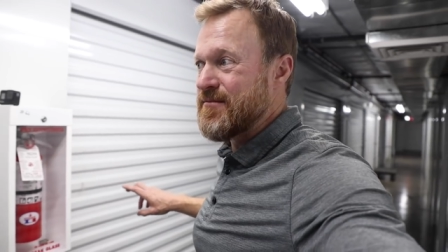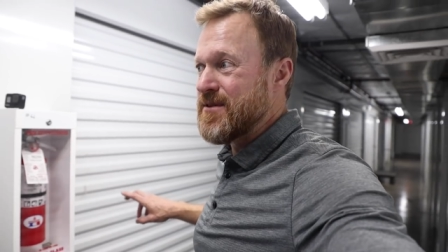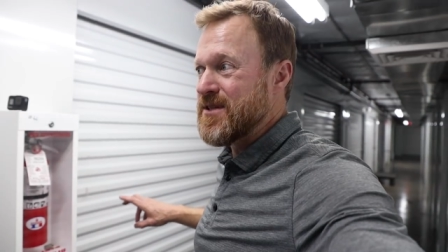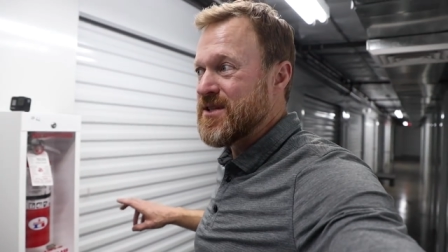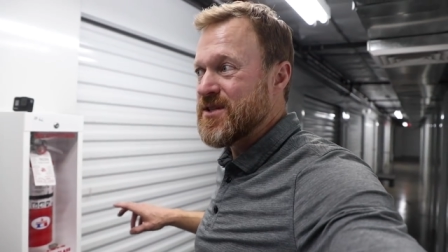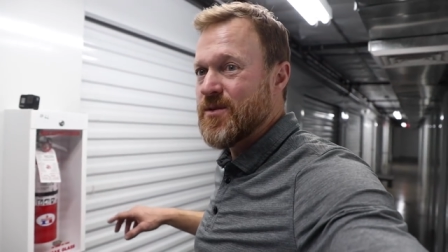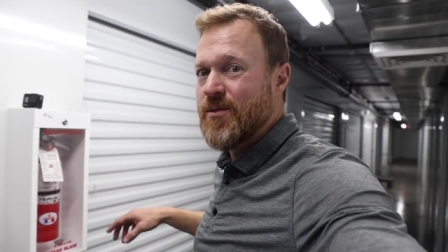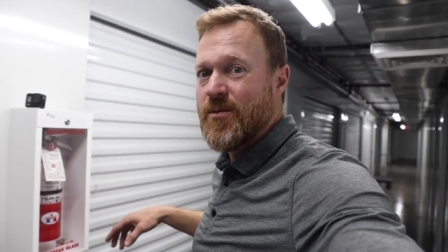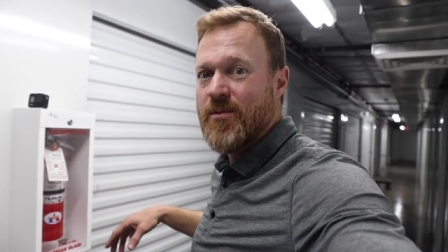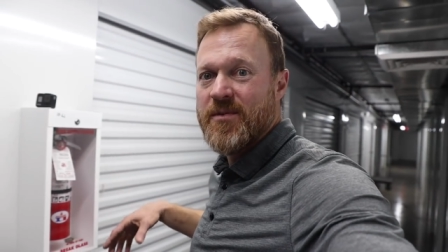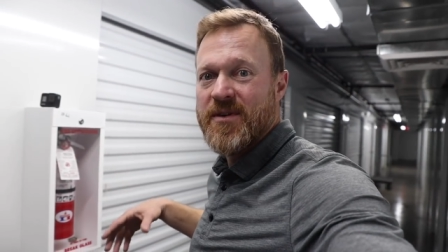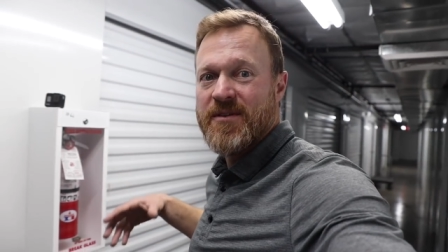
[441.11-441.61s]
And
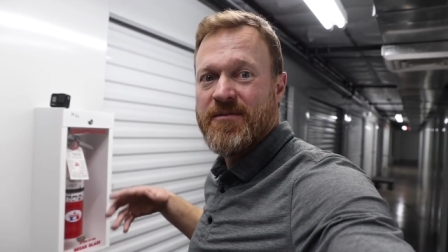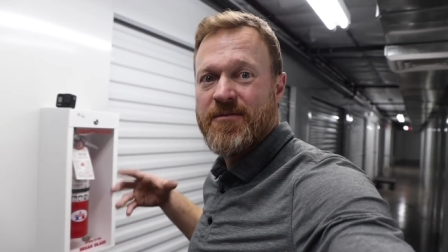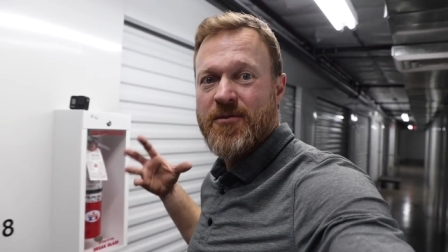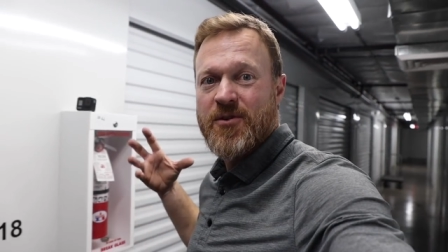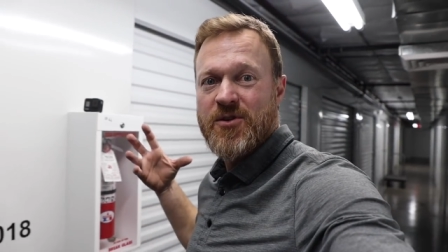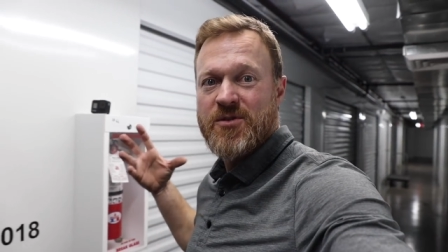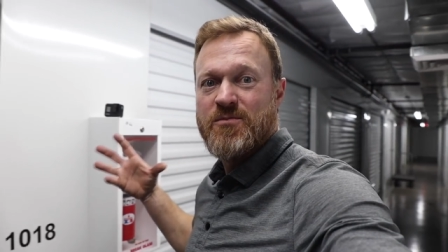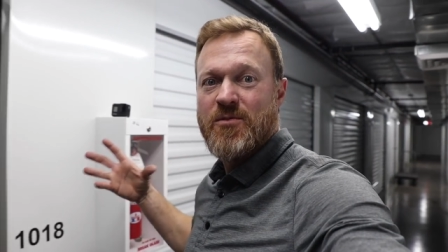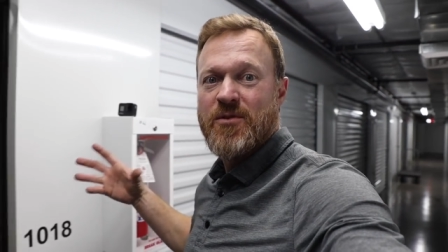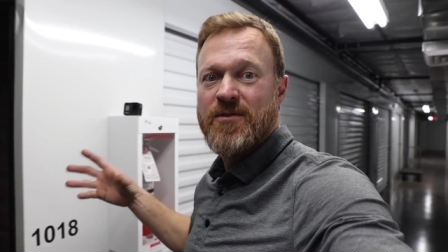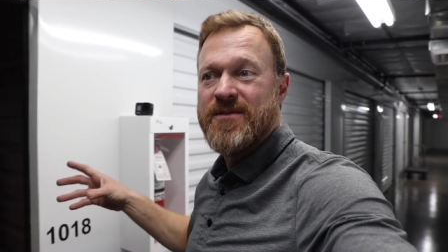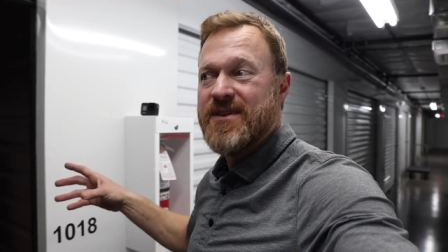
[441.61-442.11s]
so when we
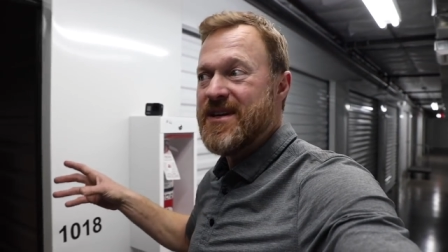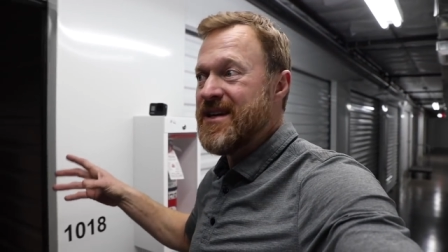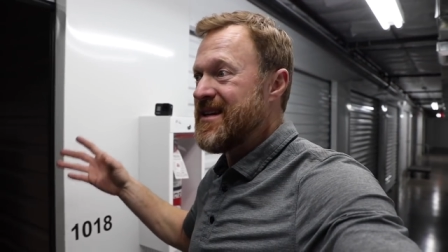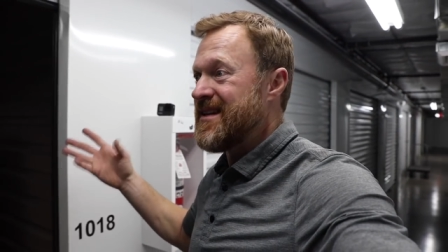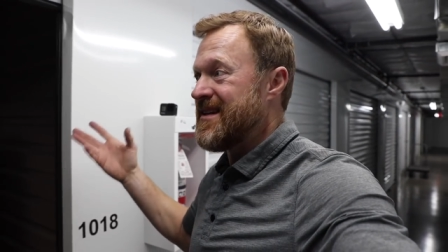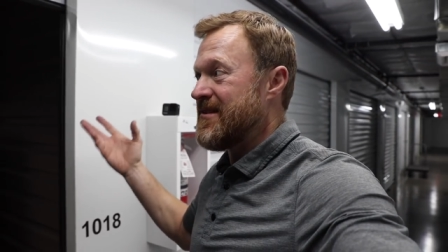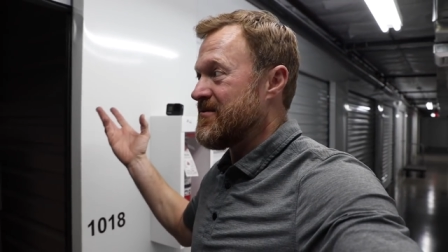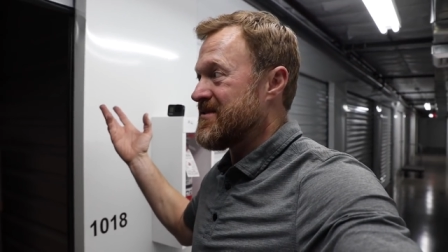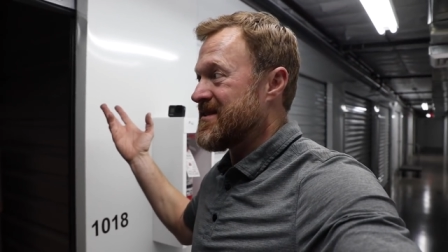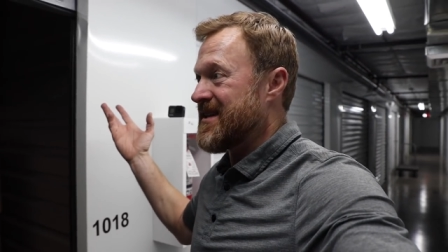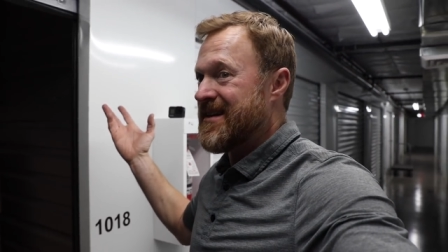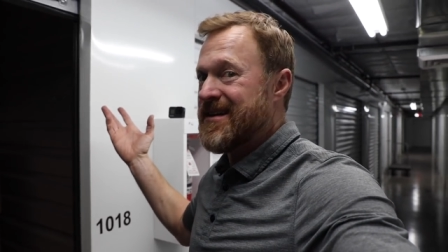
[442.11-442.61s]
first moved in,
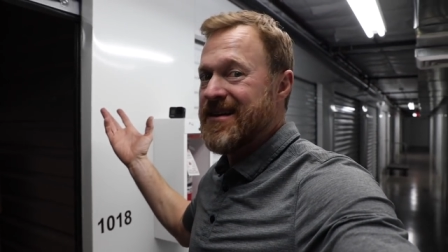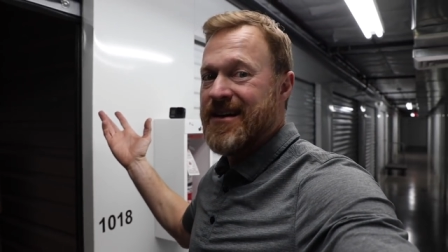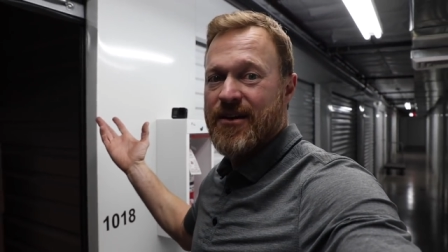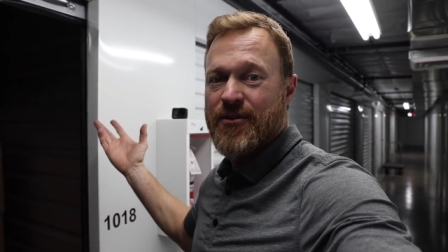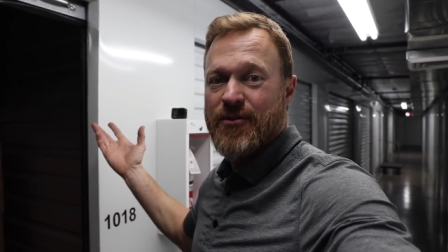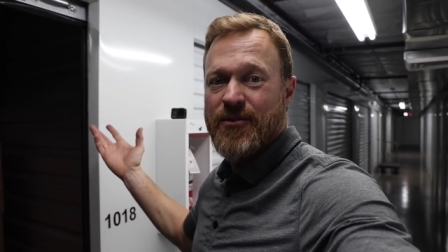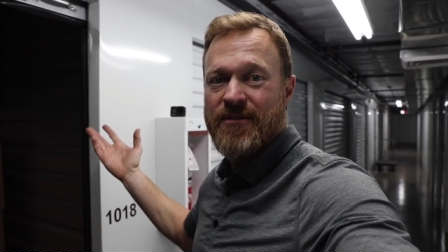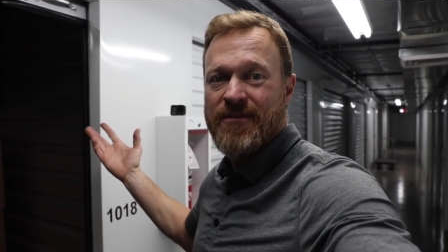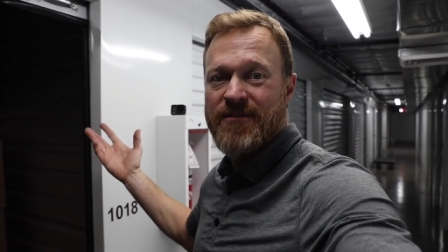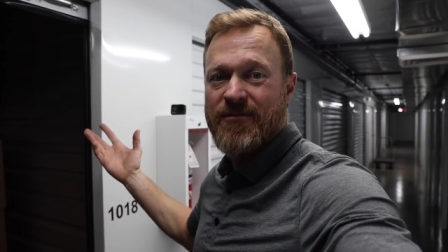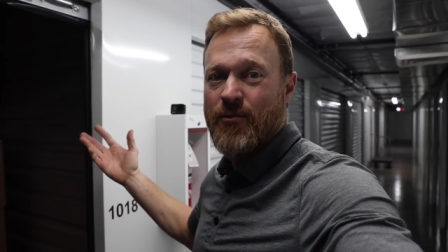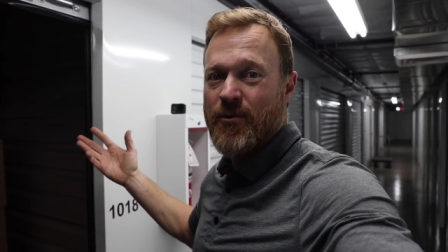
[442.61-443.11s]
it was like
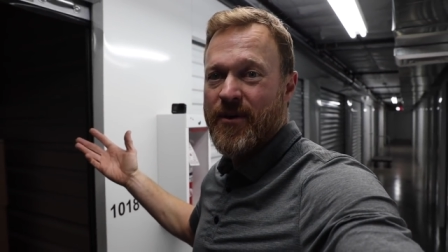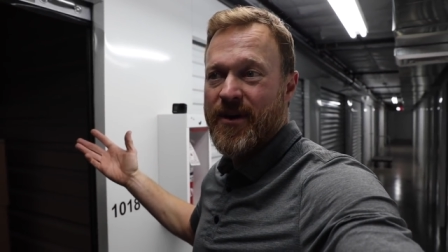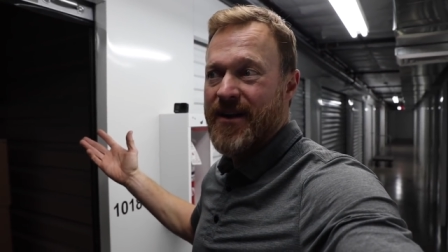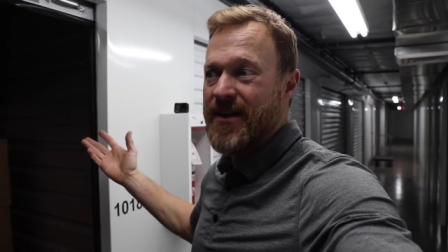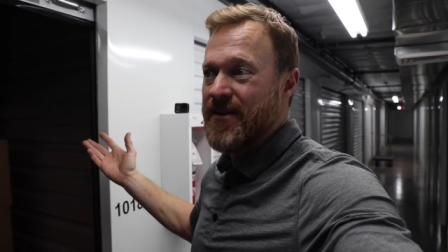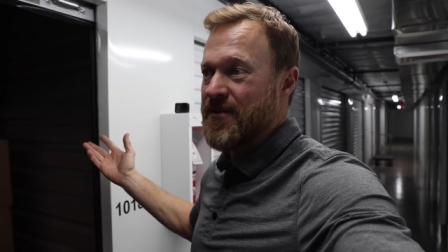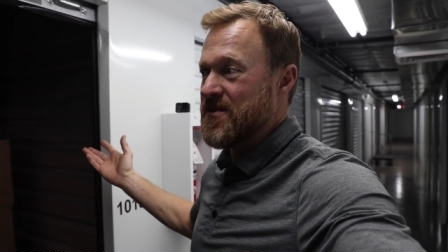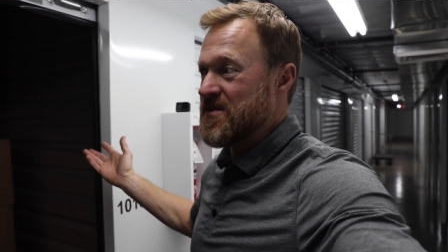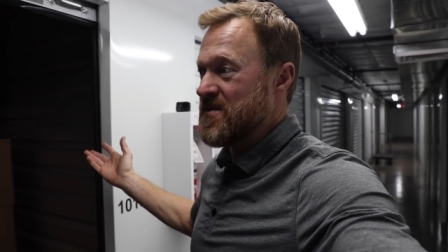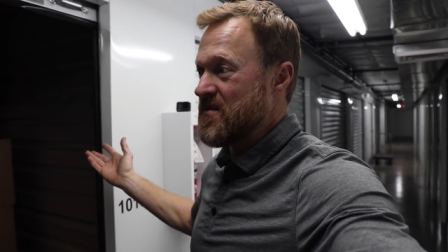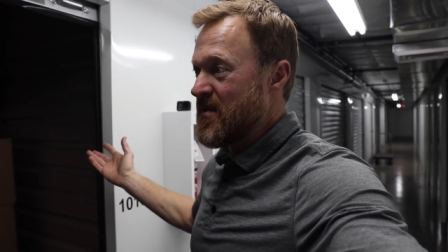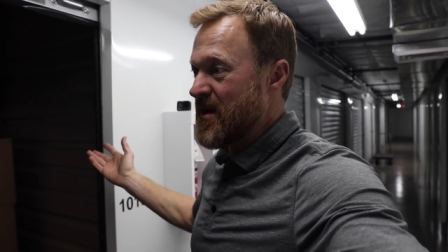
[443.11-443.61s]

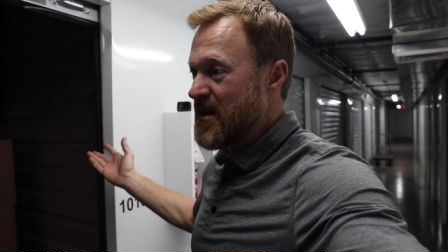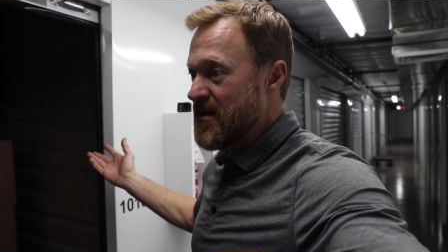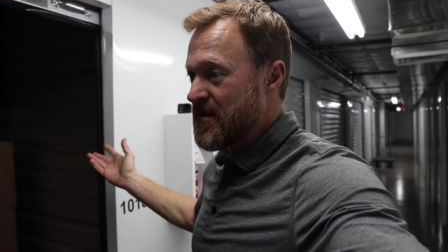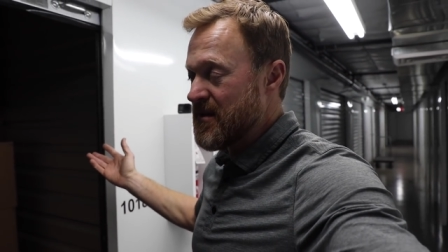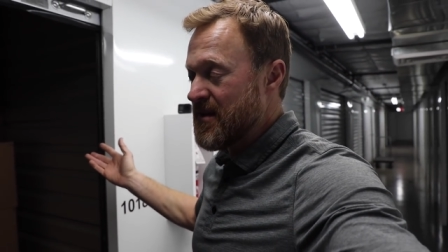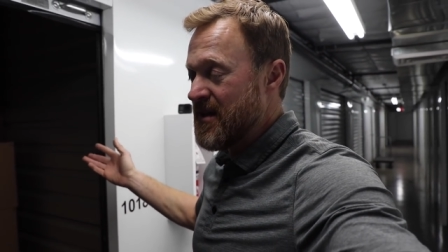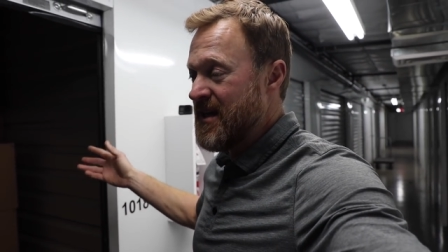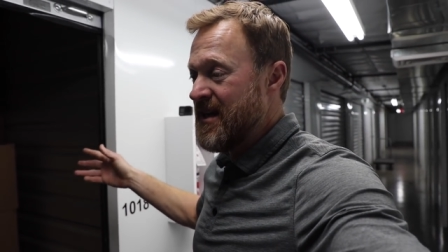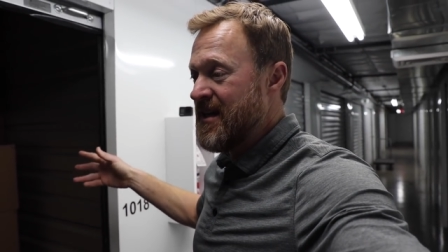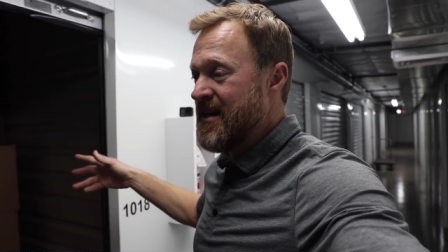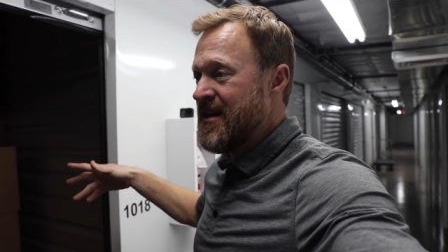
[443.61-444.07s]
$140 a month